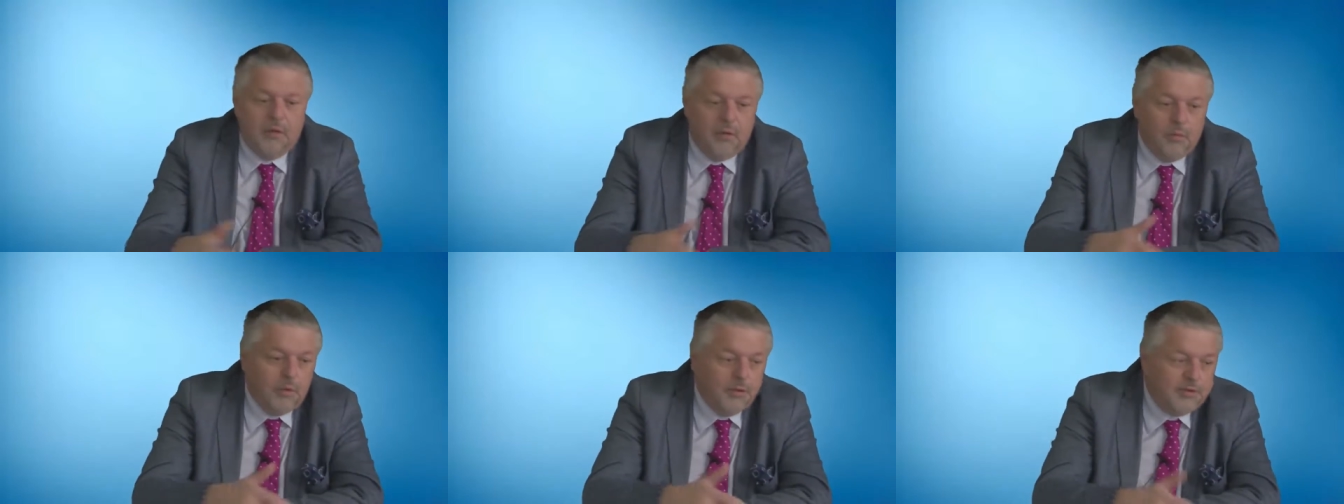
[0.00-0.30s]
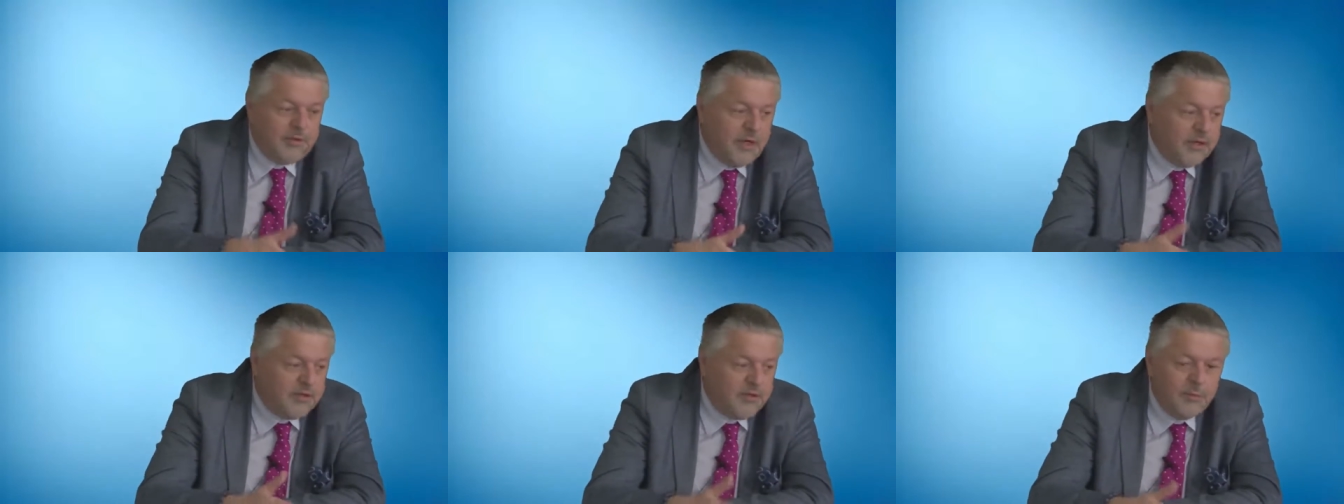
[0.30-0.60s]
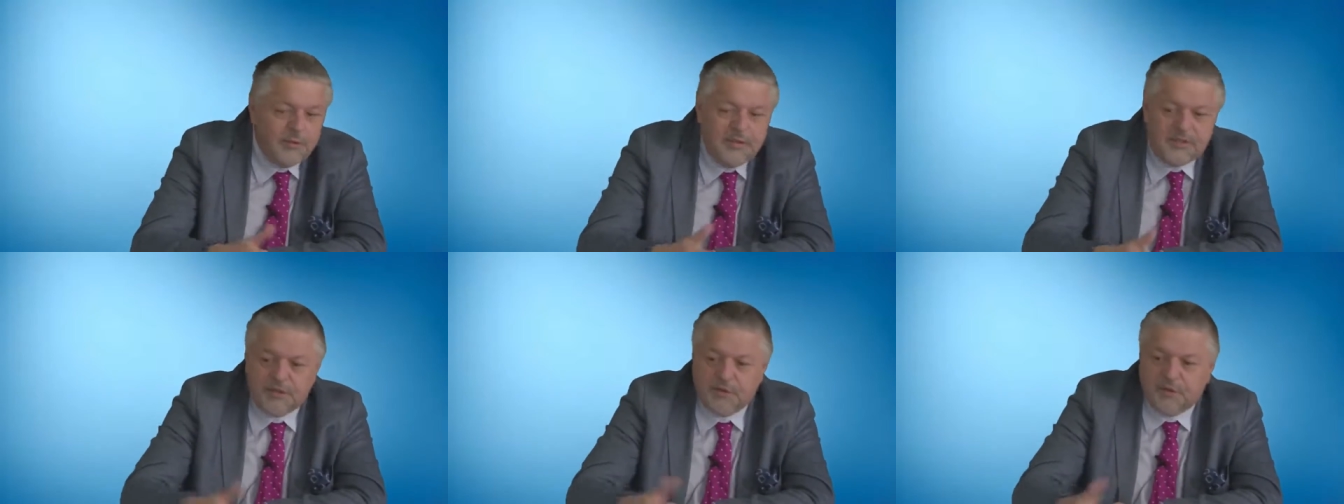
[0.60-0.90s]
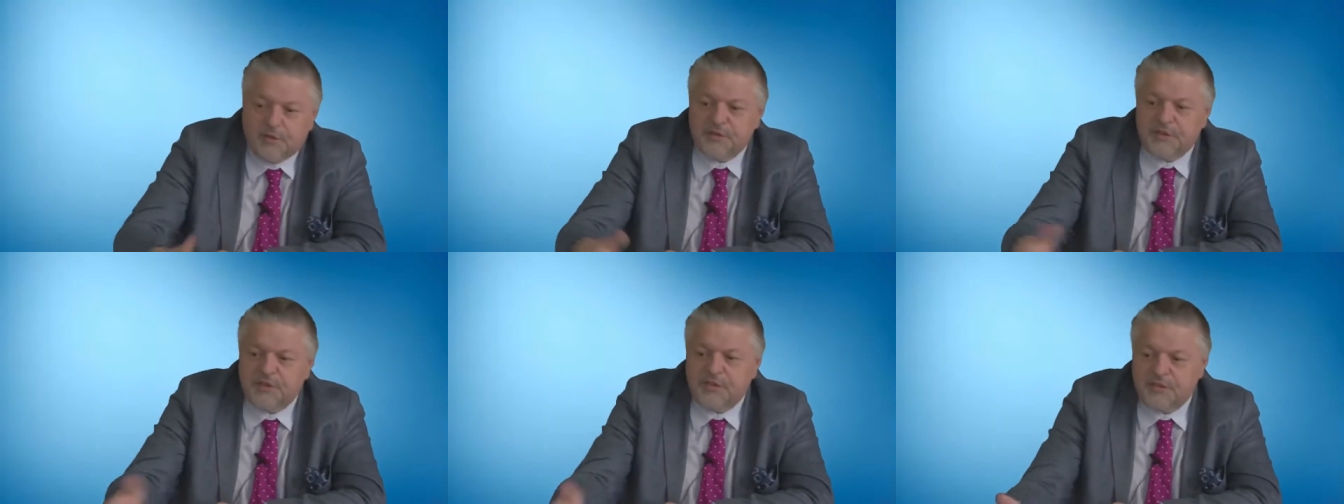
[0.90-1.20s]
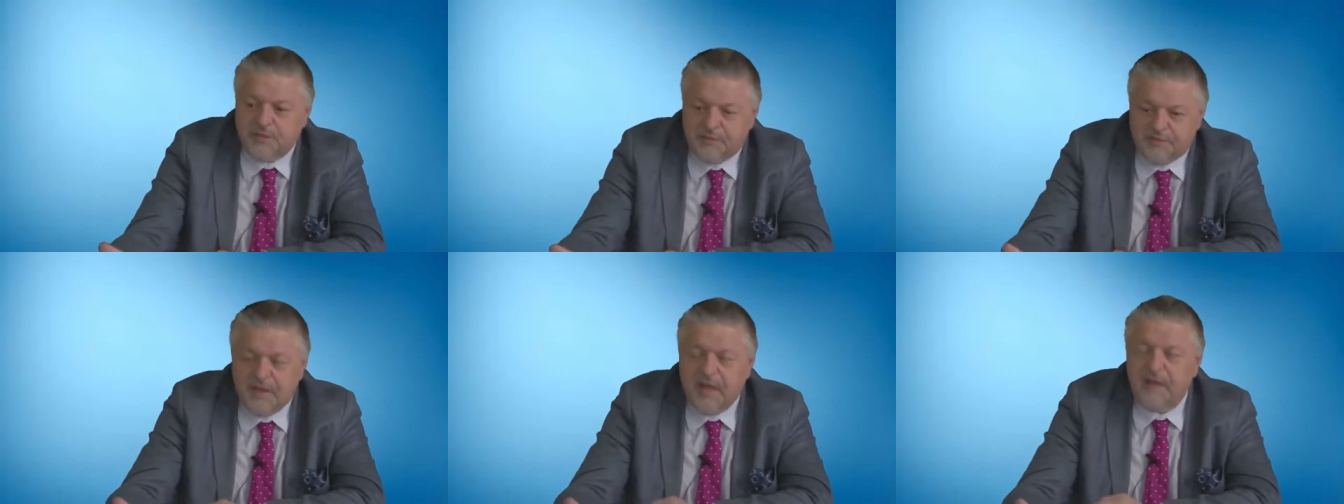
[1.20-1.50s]
What are the
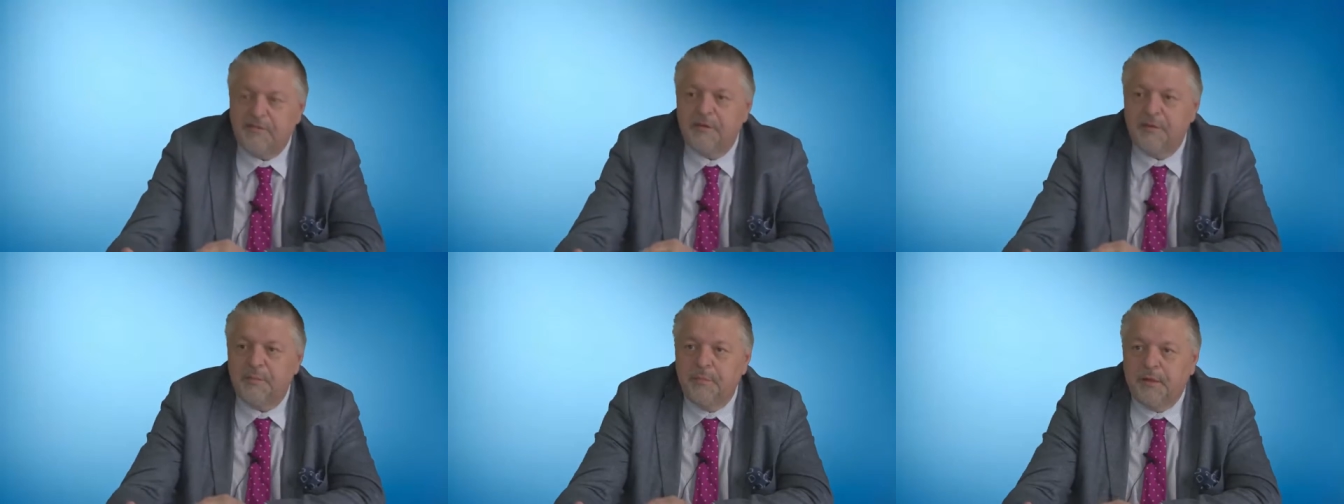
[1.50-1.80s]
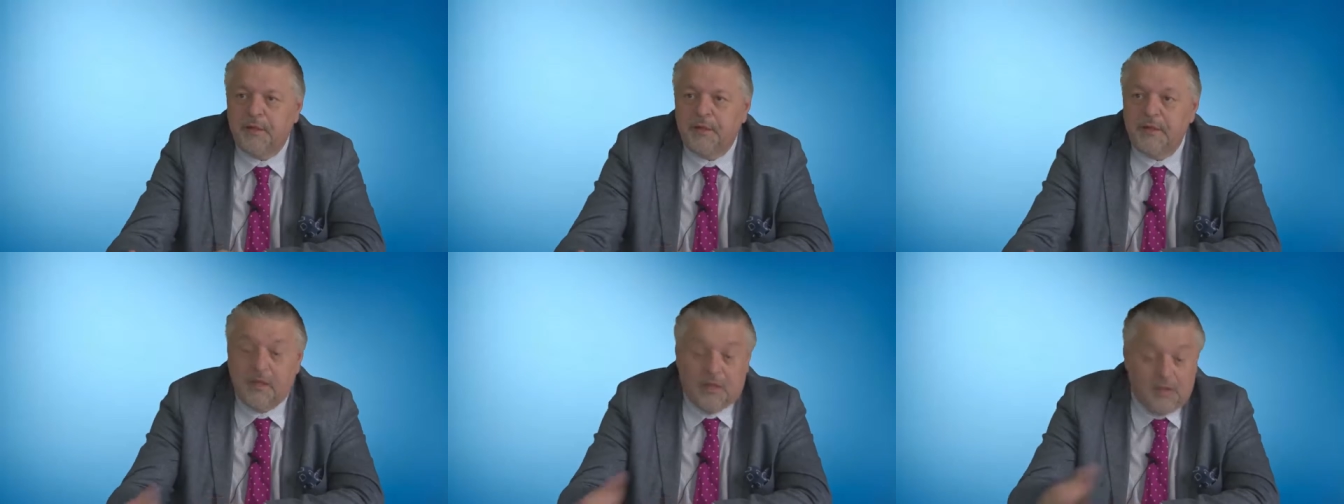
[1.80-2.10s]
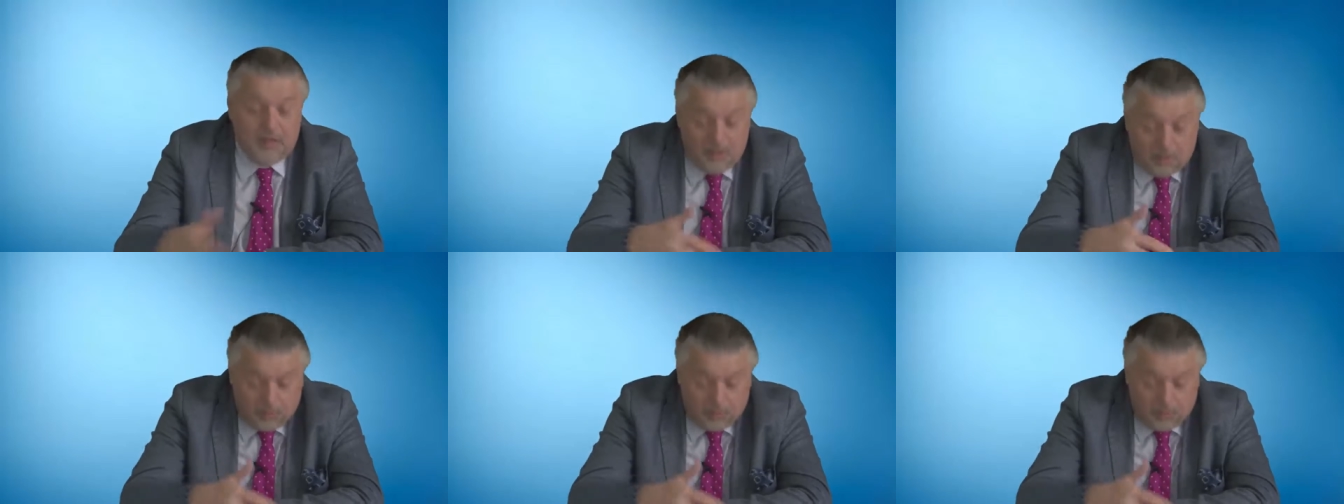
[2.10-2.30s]
resources of everybody?